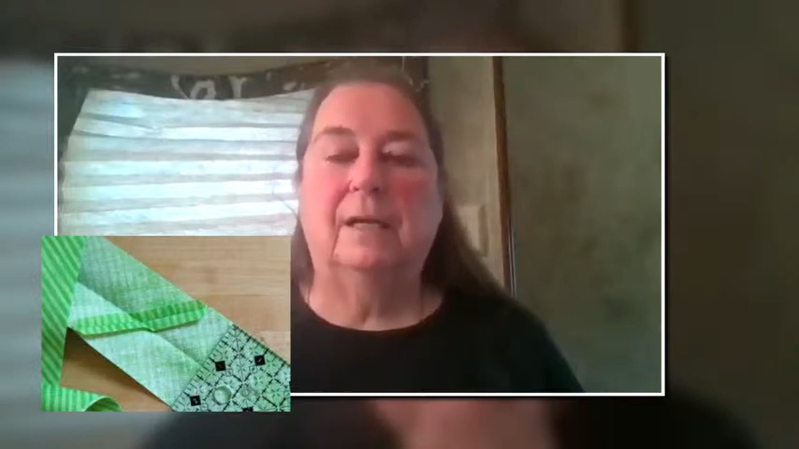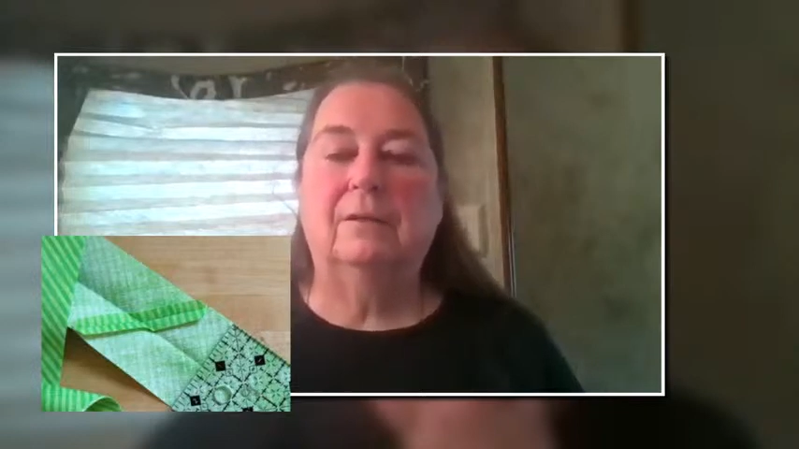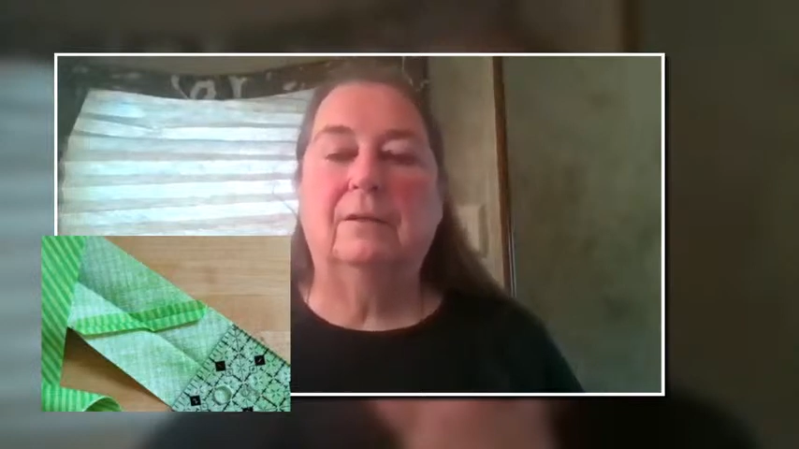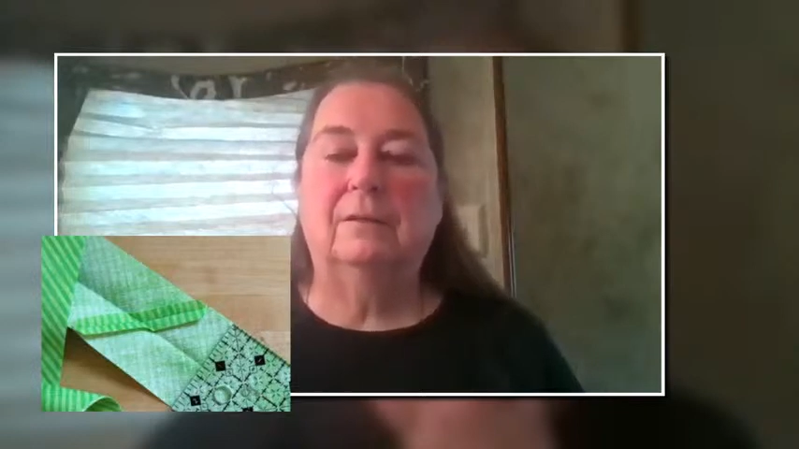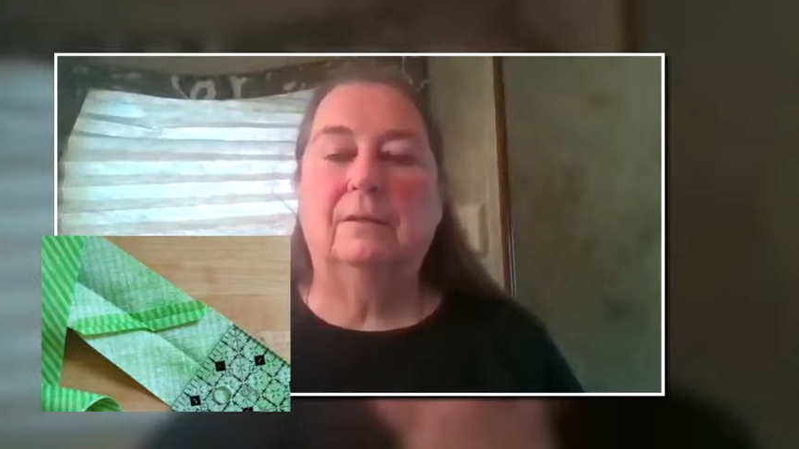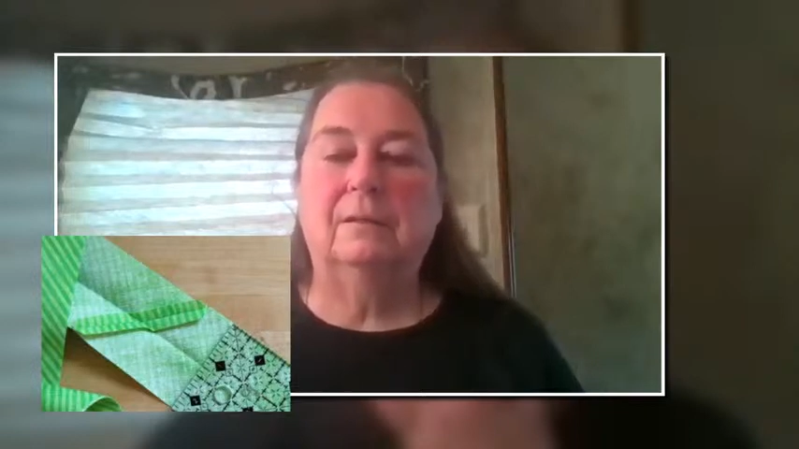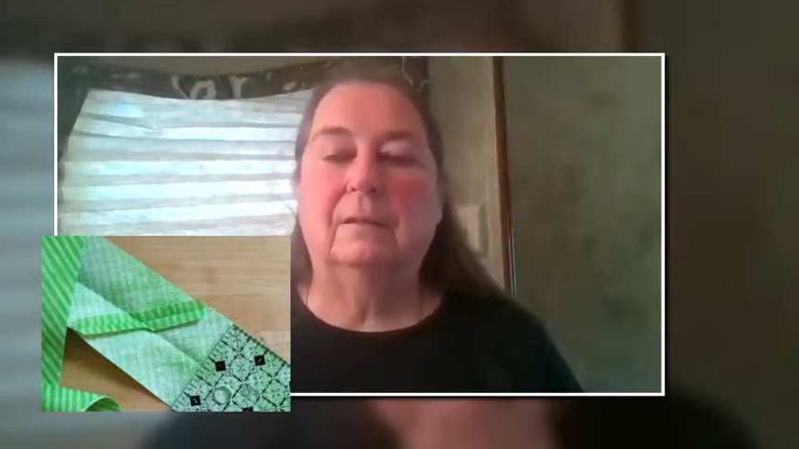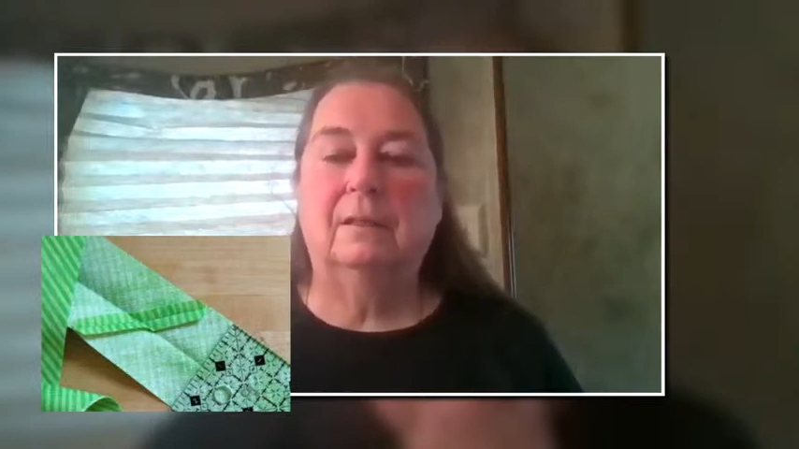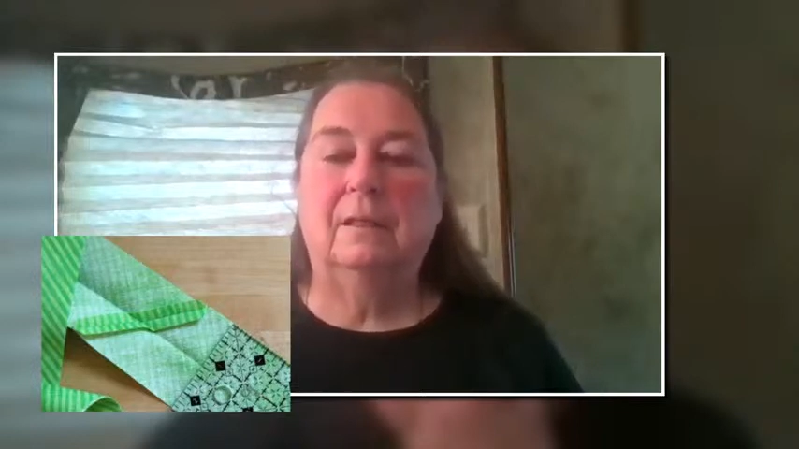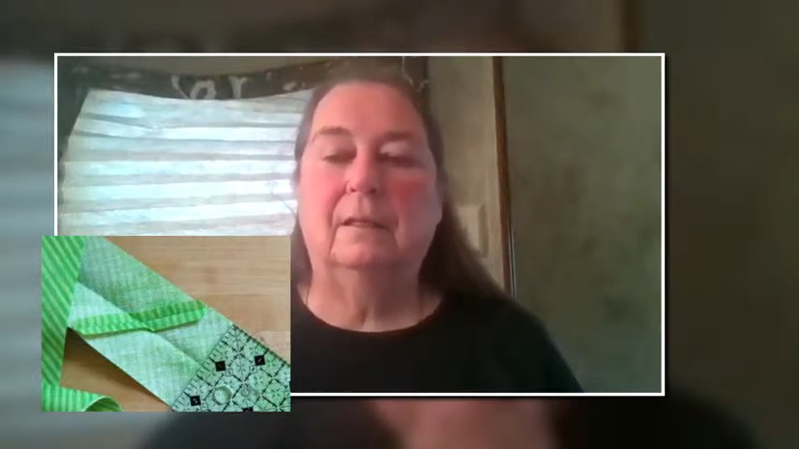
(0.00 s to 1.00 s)
flatter
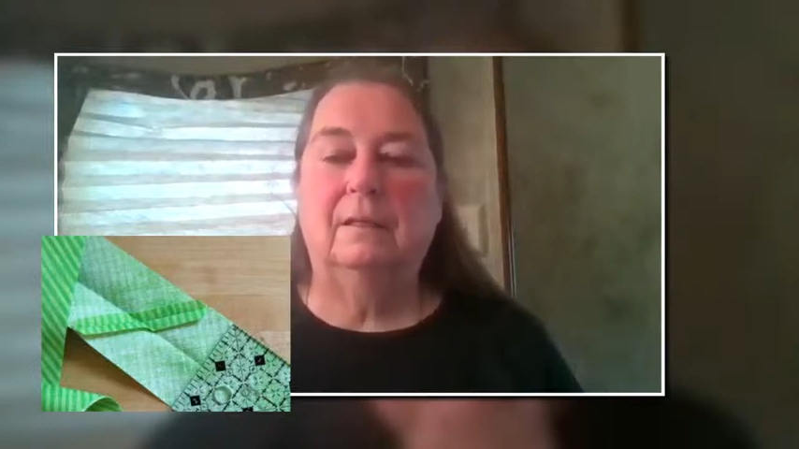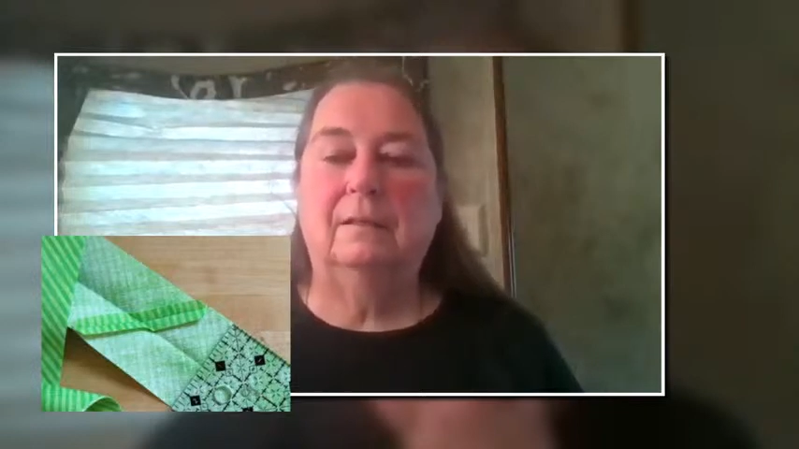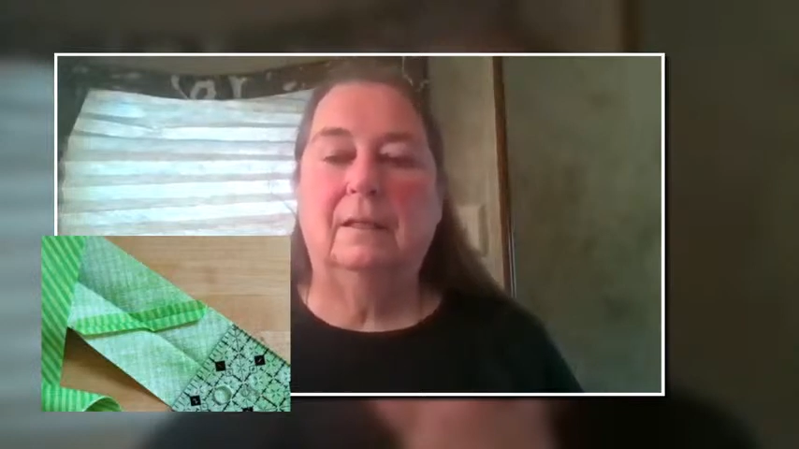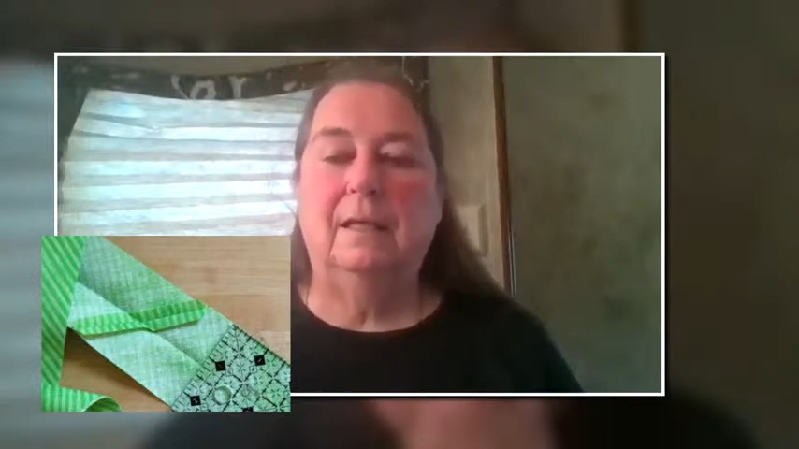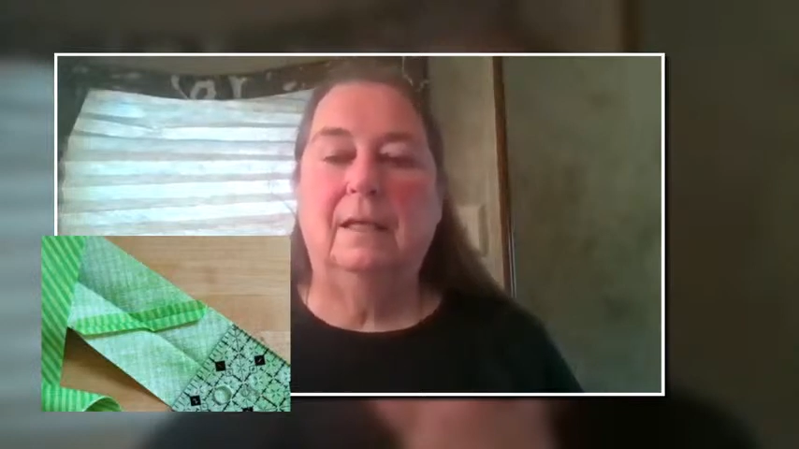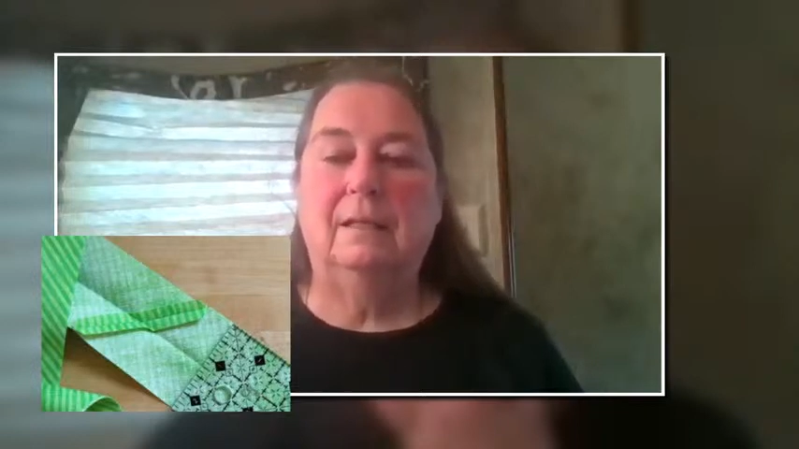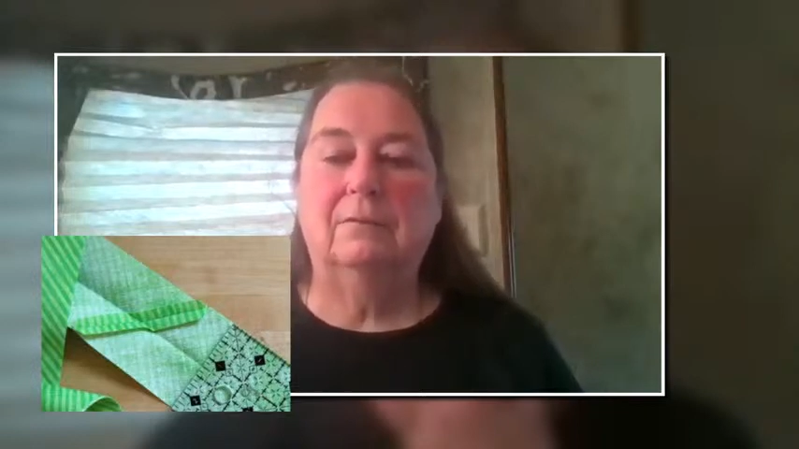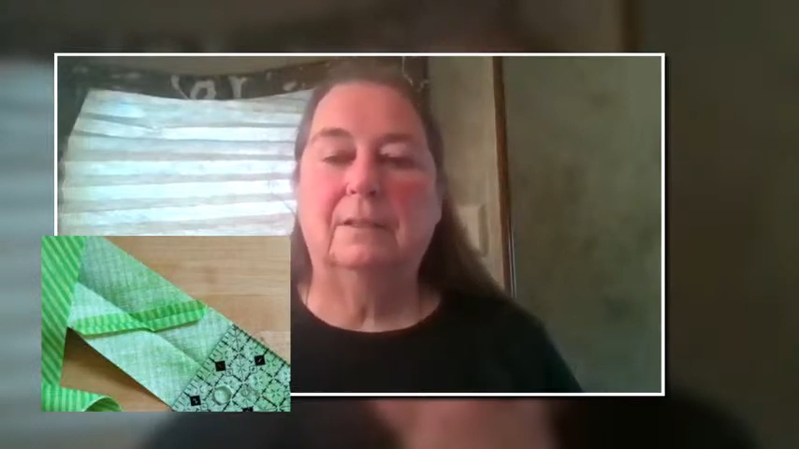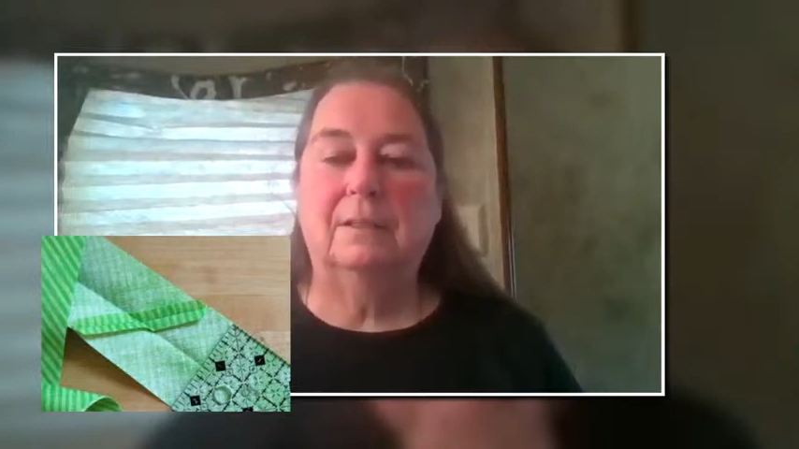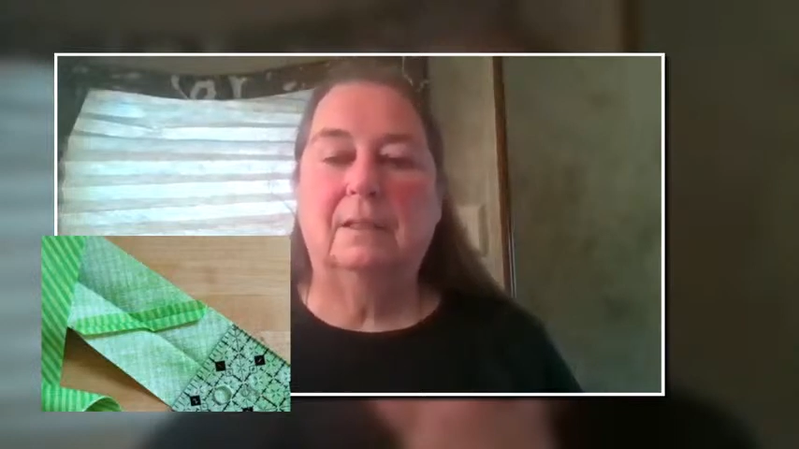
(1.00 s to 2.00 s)

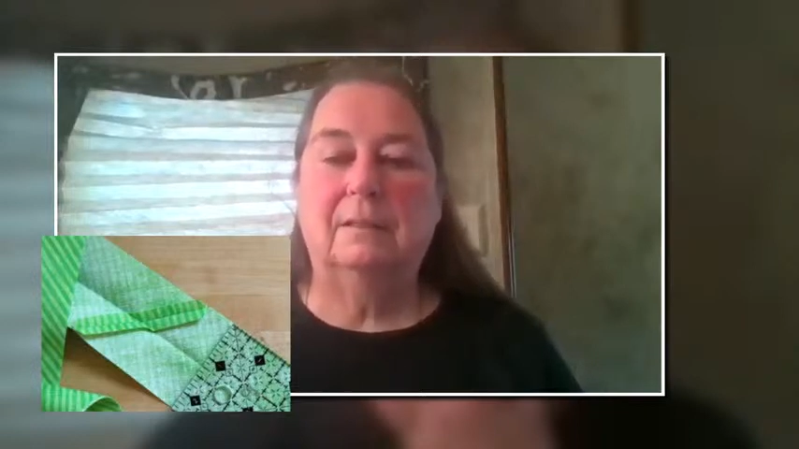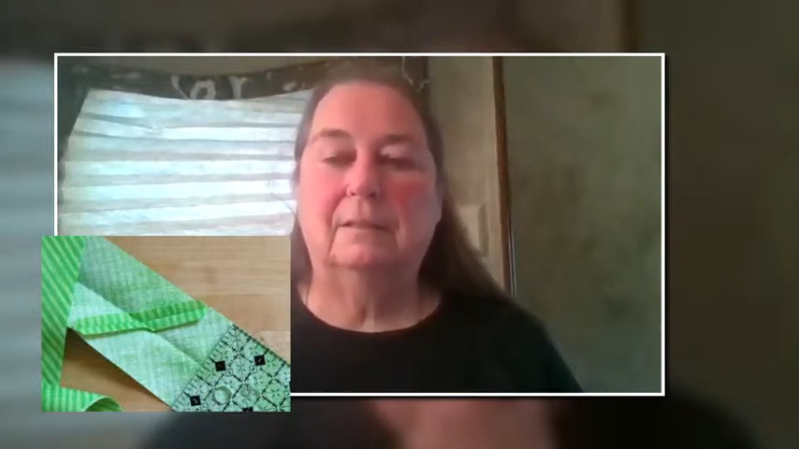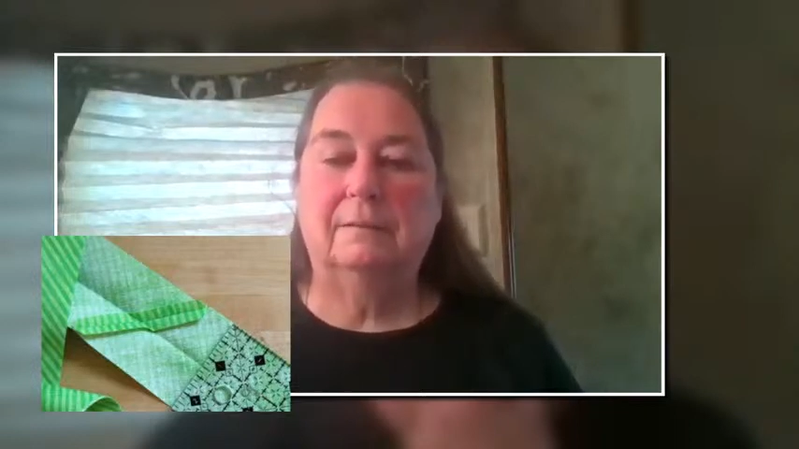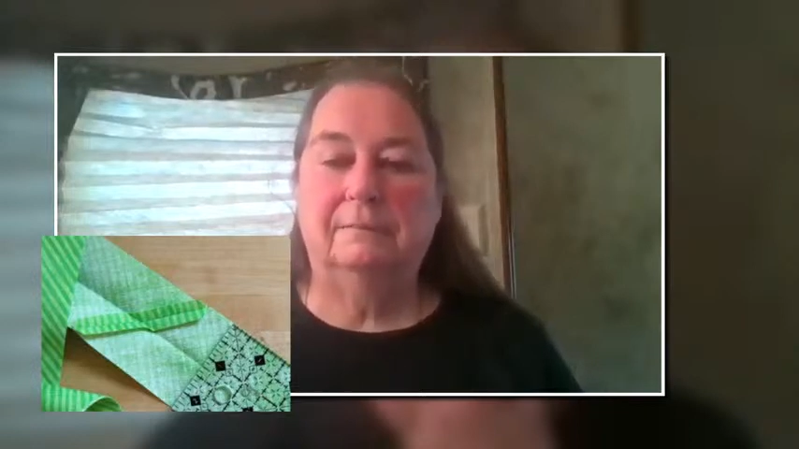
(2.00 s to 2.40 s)
end result.